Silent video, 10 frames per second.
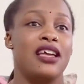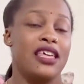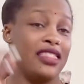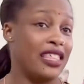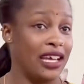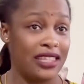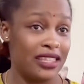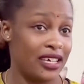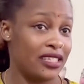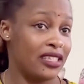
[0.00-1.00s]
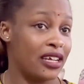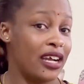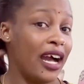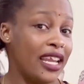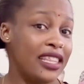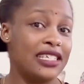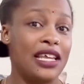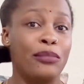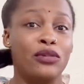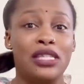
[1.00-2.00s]
the color that I
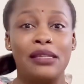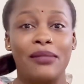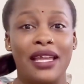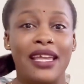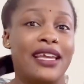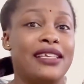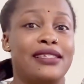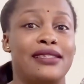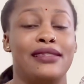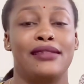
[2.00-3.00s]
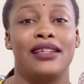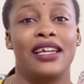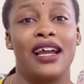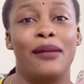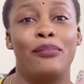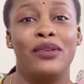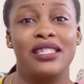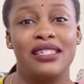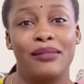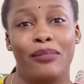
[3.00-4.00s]
put in my hair is like a
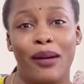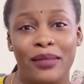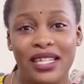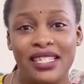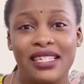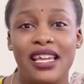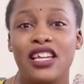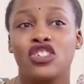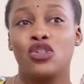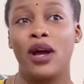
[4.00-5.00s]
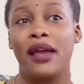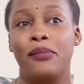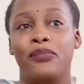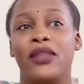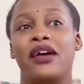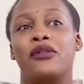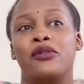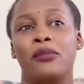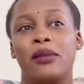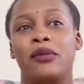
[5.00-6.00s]
bit permanent. So I don't
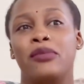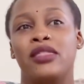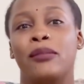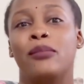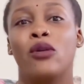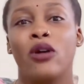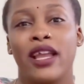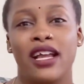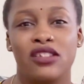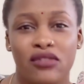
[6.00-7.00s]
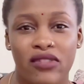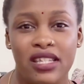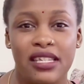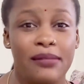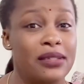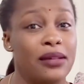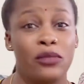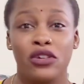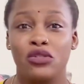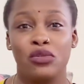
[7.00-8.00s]
know, maybe the more I cut off the tips, the
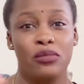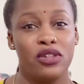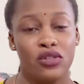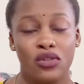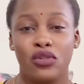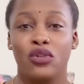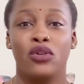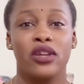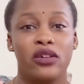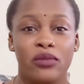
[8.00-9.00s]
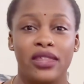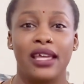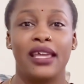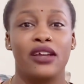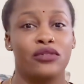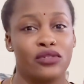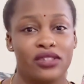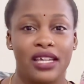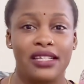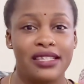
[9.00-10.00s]
more it will be, you know, going with the hair
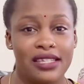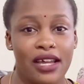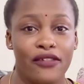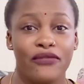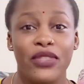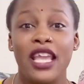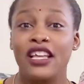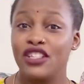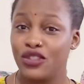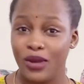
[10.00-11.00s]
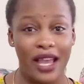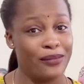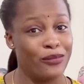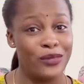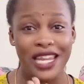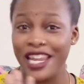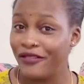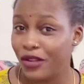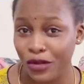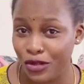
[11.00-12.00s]
growth and stuff. So I'm
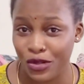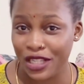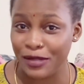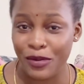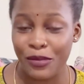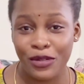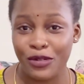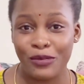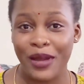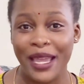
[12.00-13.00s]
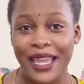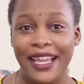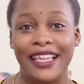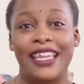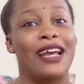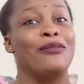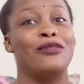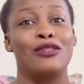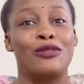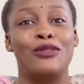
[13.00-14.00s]
never going to experiment on my hair again. I'm
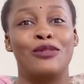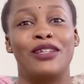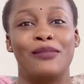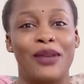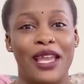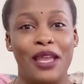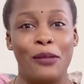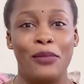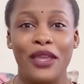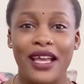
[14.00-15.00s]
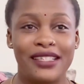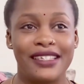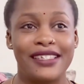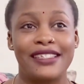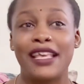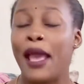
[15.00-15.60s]
just going to let my hair be as it is.